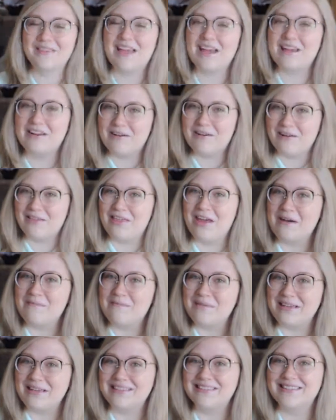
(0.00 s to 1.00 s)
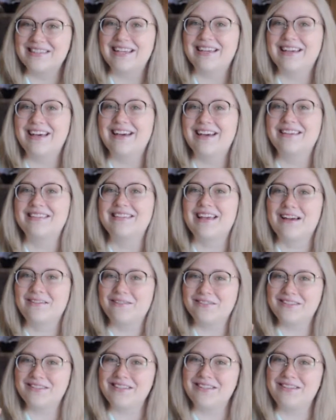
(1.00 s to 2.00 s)
And all that being said, guys, I
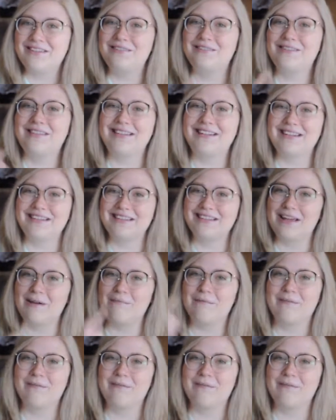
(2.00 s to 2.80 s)
will see you the next time